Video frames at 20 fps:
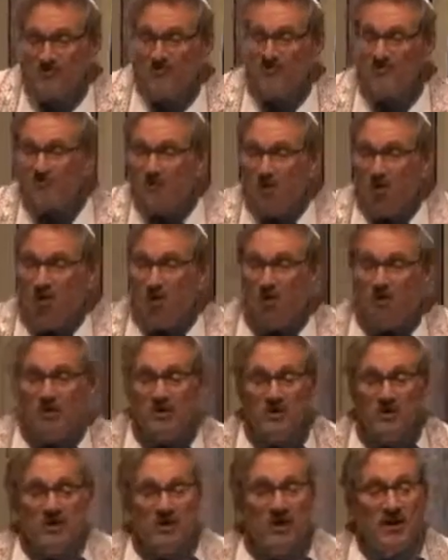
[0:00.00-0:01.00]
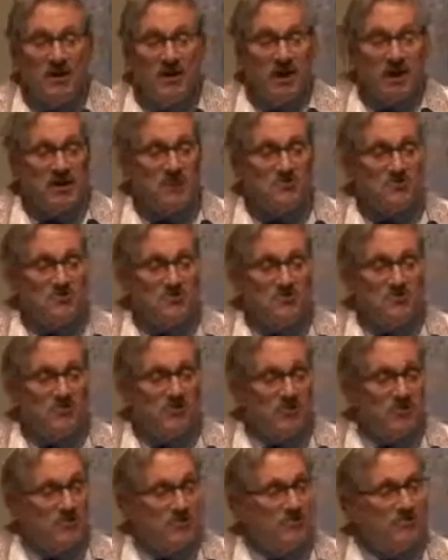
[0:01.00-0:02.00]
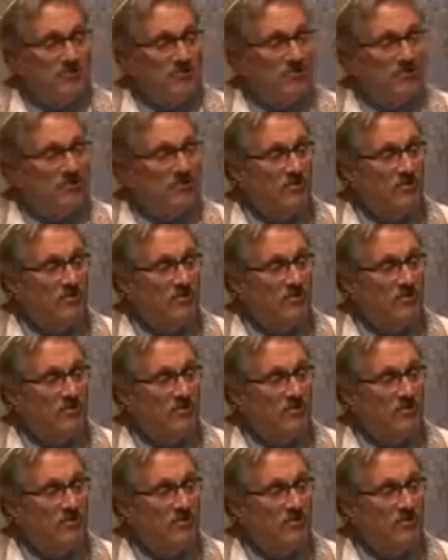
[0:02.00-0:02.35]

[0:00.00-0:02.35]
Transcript: No one has returned